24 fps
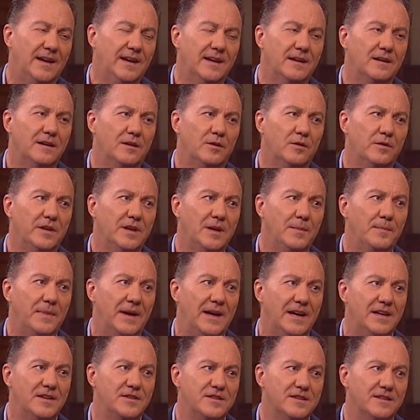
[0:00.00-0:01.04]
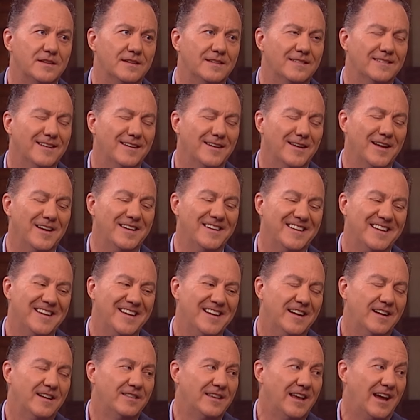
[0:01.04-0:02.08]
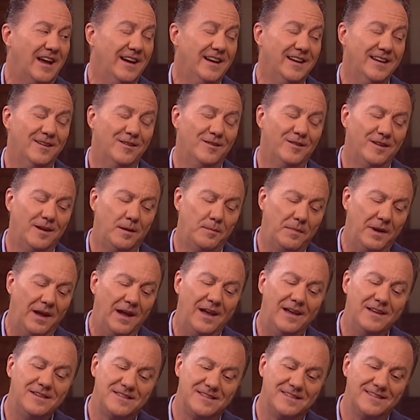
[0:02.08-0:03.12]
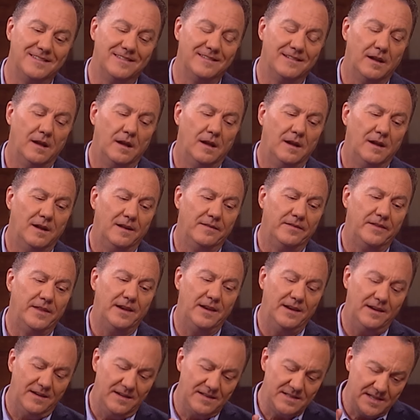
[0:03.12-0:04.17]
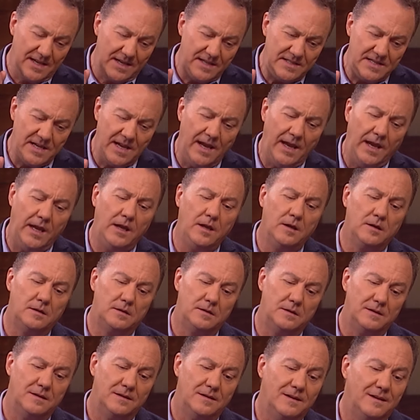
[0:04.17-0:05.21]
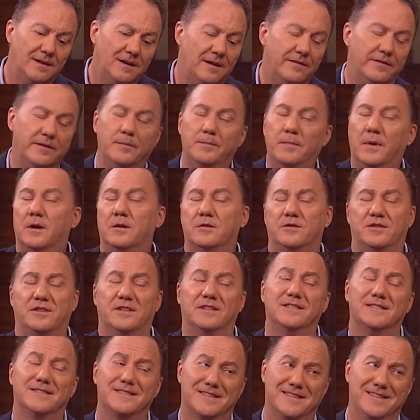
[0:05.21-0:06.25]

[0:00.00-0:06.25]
I can only imagine. I can only imagine that it is a tangle of emotions.